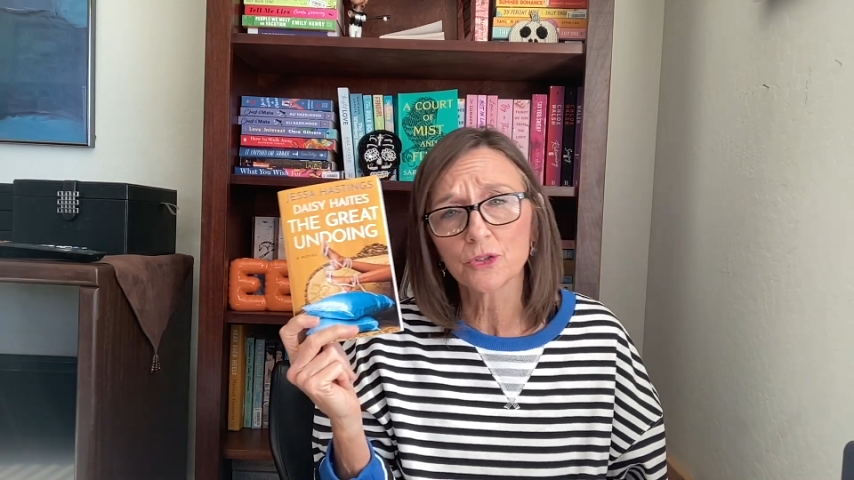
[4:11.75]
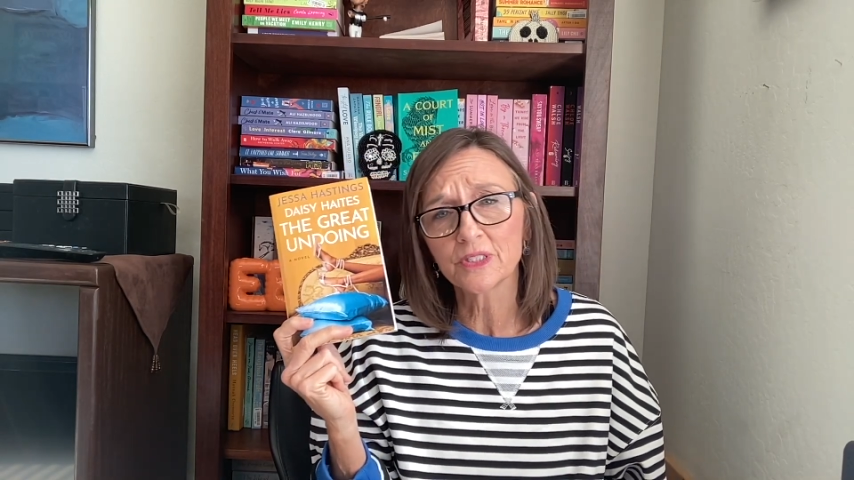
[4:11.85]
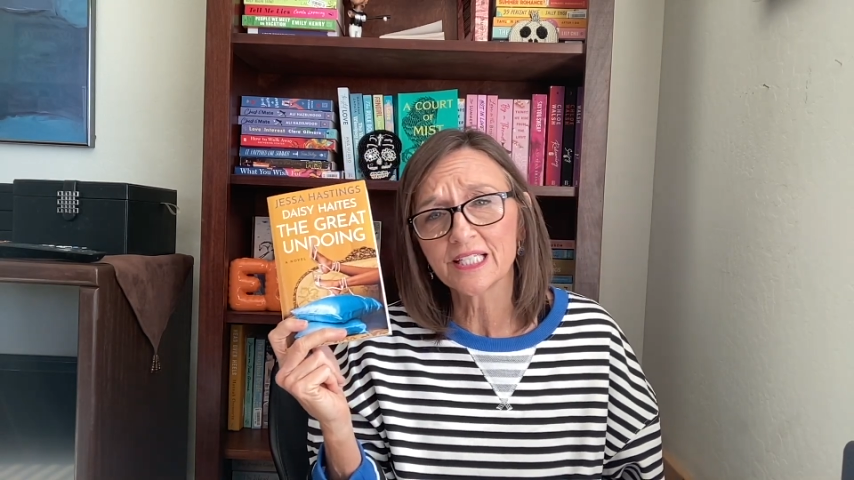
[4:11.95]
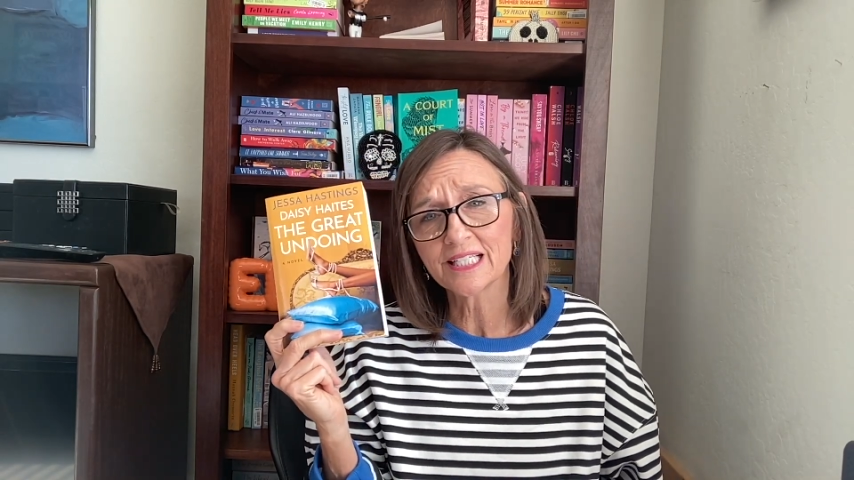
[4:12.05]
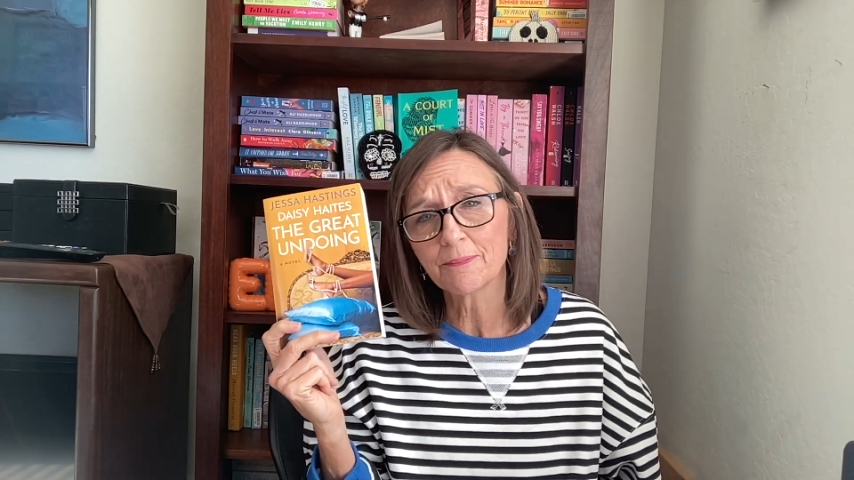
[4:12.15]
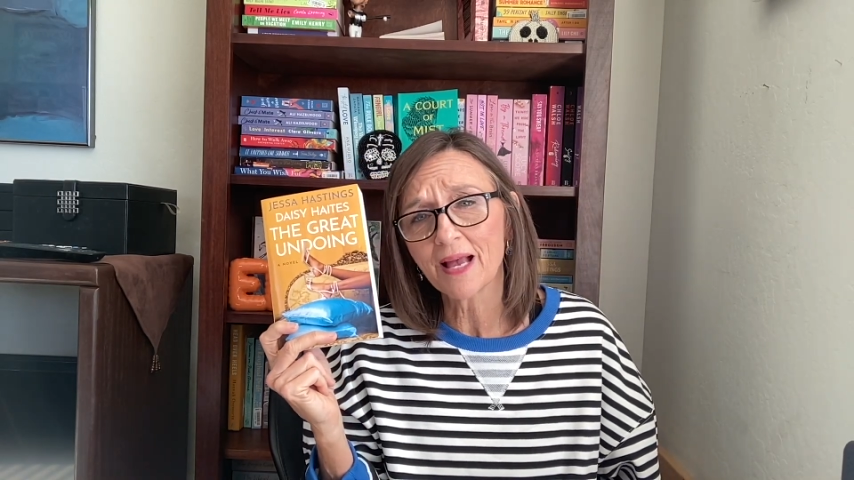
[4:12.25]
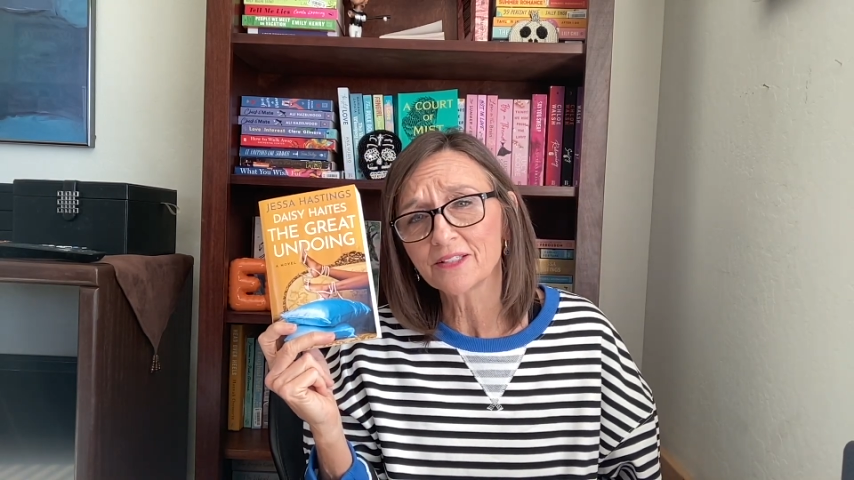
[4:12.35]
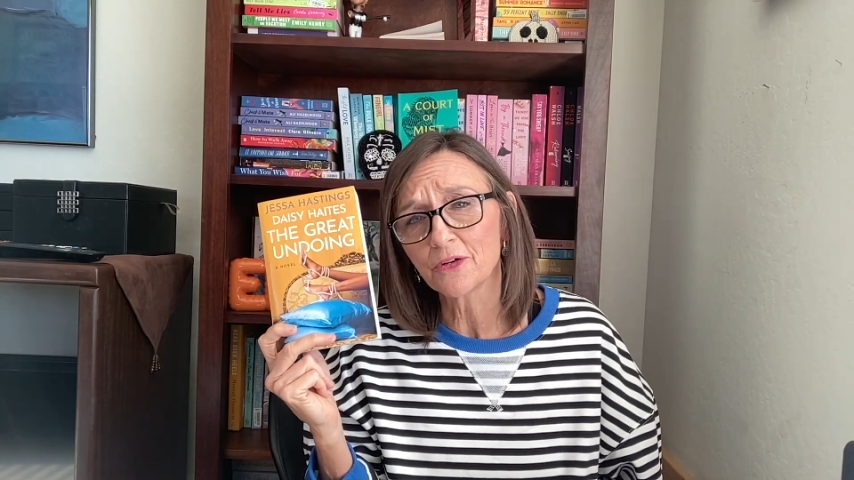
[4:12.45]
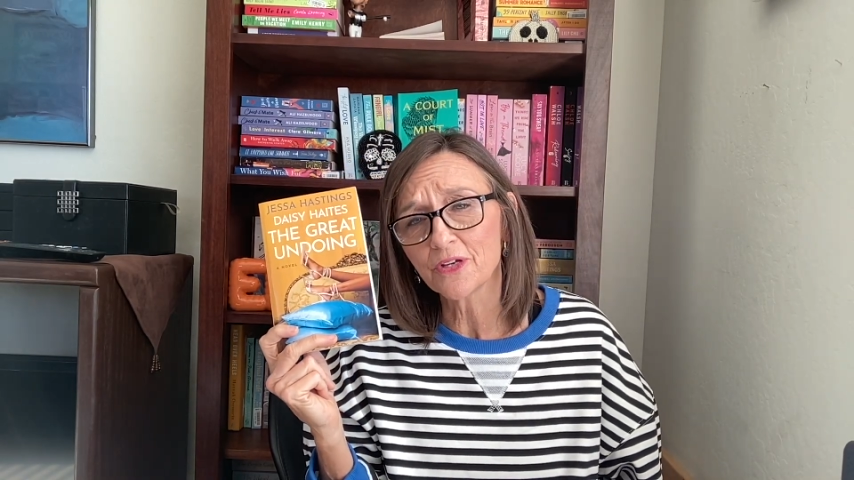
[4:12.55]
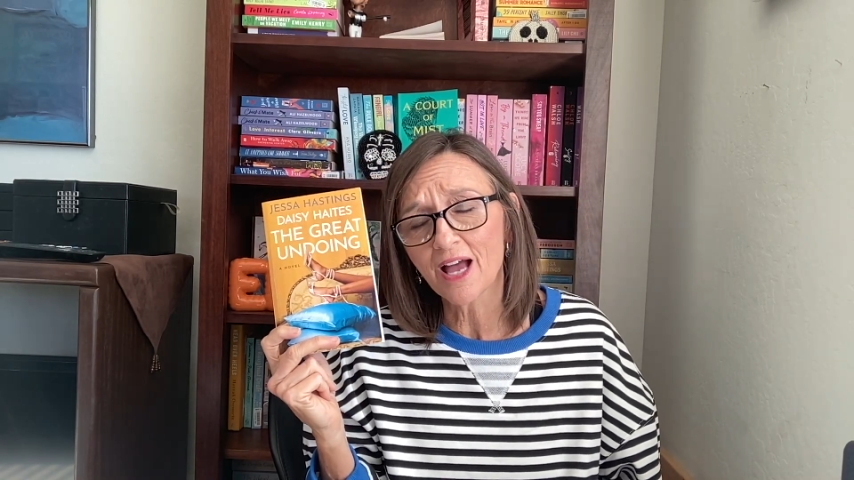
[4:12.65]
Julian and
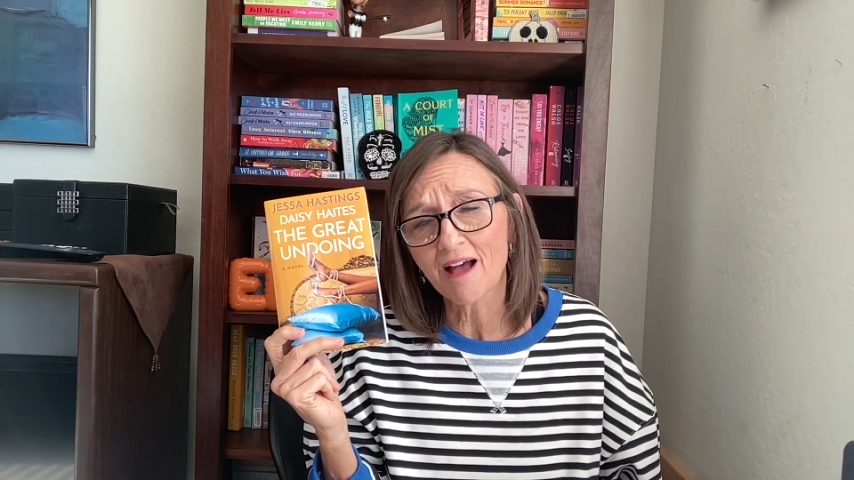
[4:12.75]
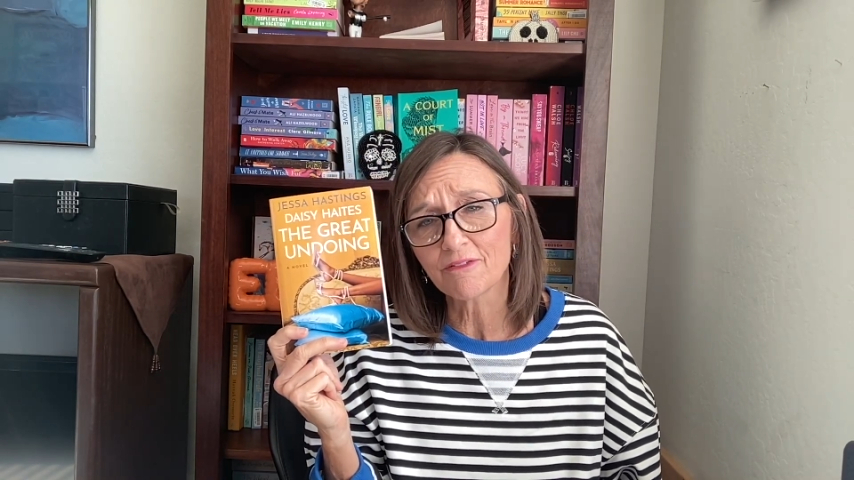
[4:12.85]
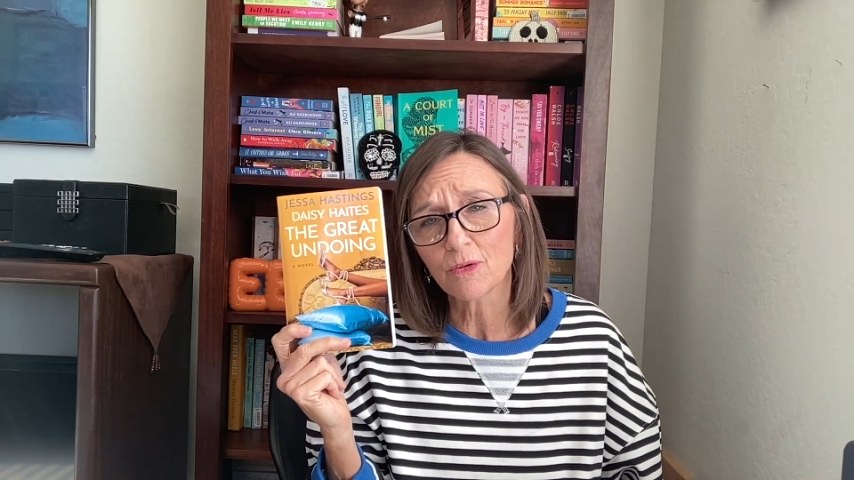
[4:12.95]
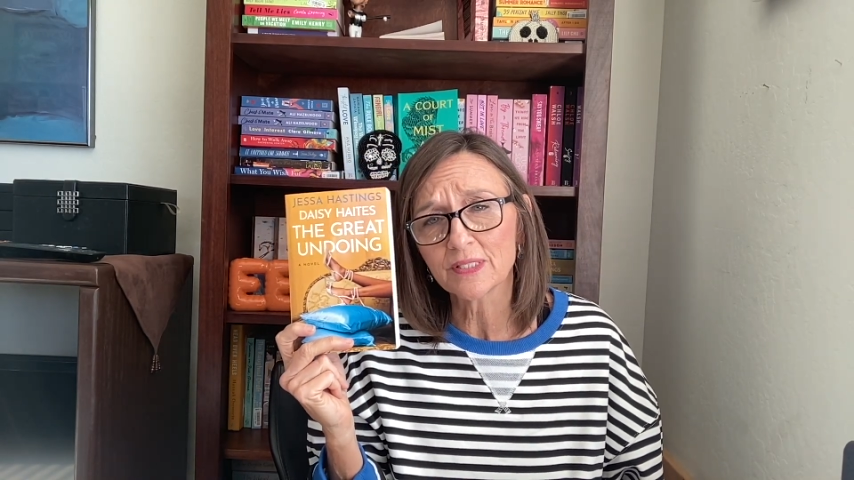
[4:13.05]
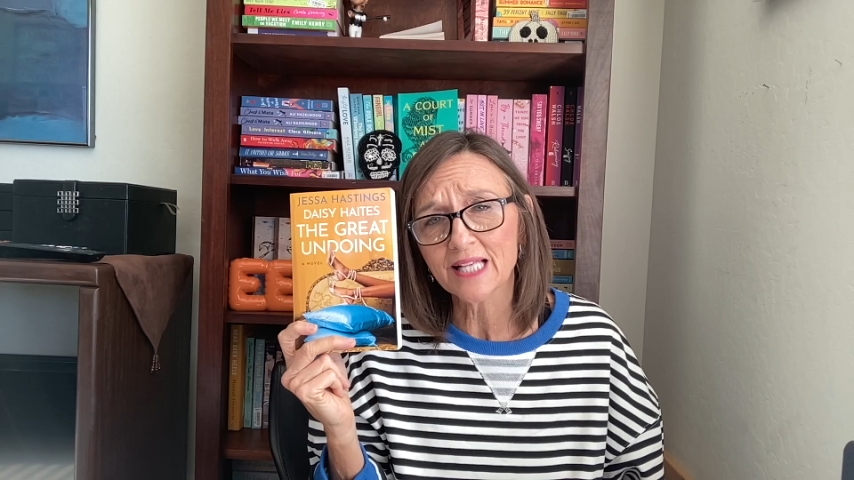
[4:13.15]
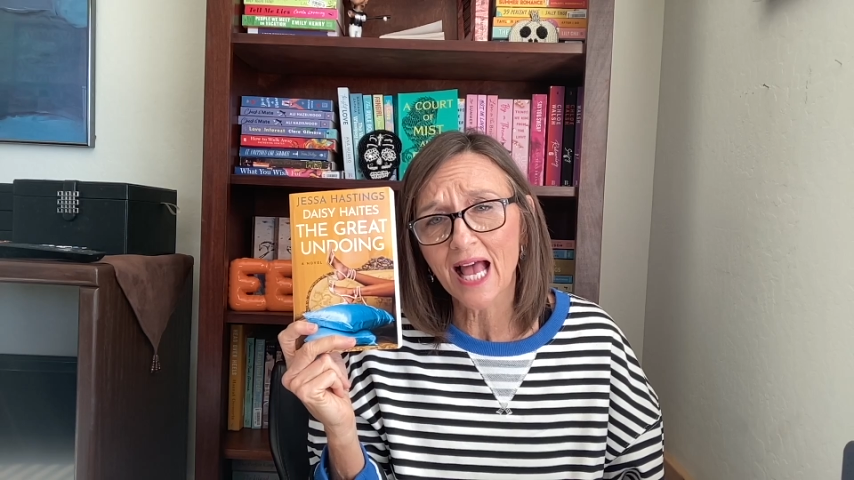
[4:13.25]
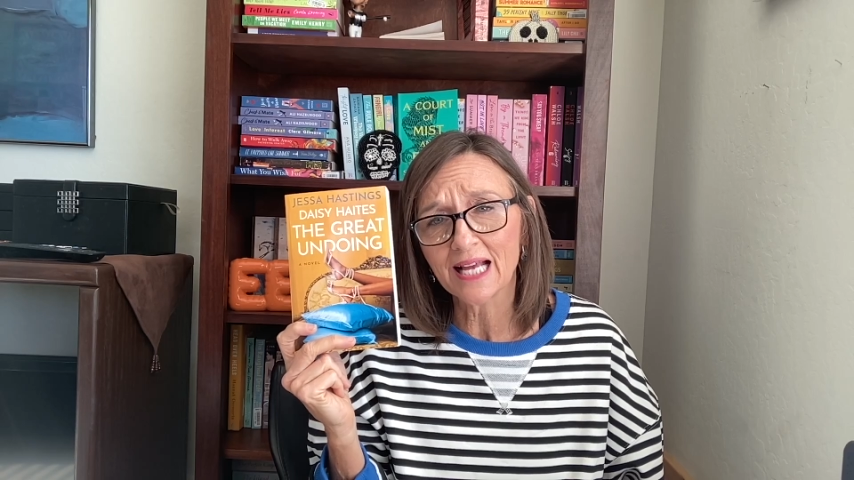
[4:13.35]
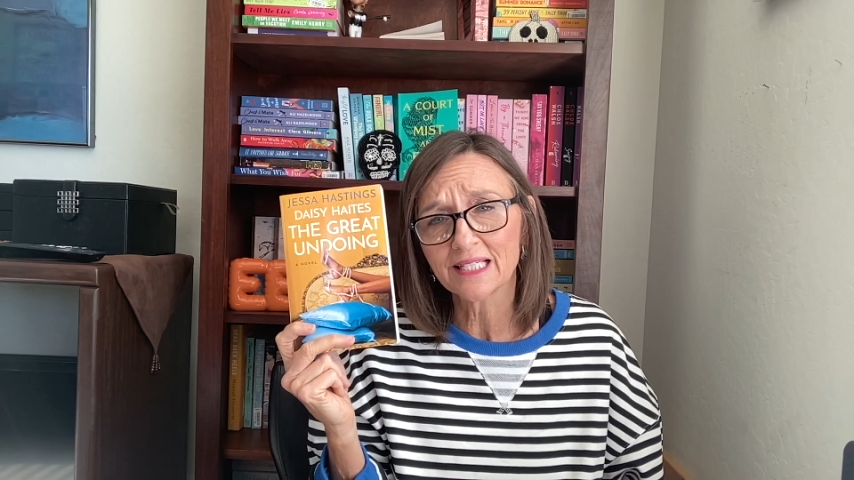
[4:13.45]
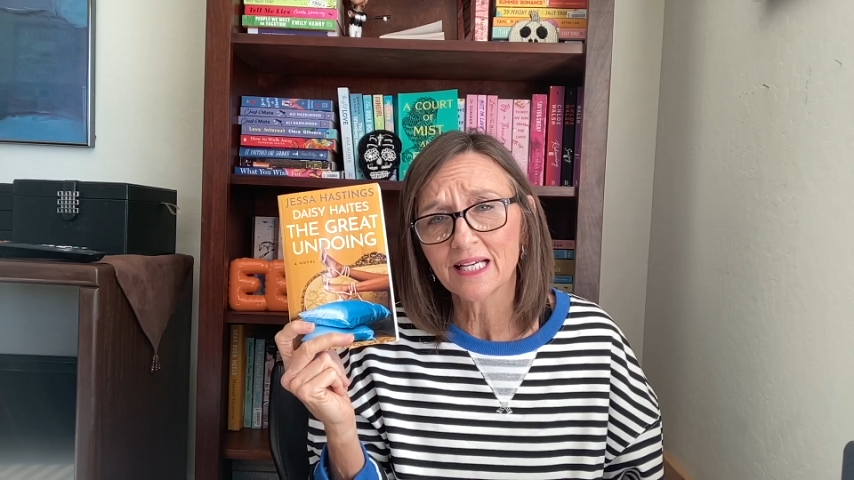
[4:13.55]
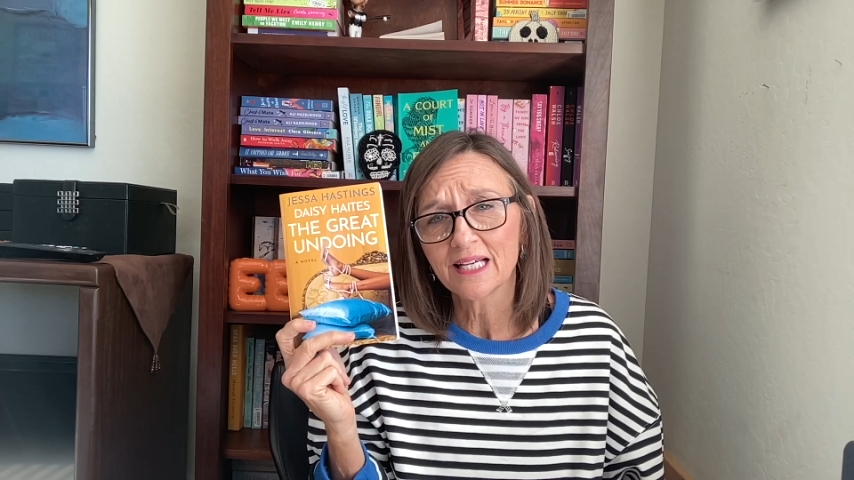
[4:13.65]
Magnolia have always
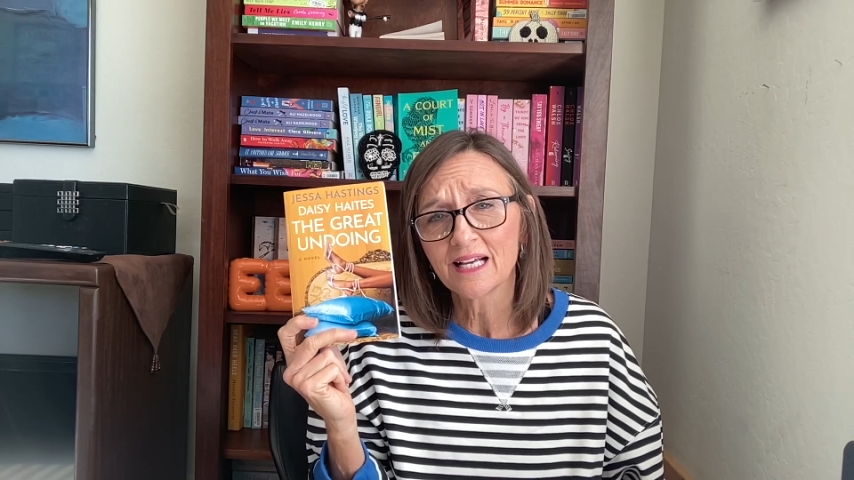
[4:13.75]
had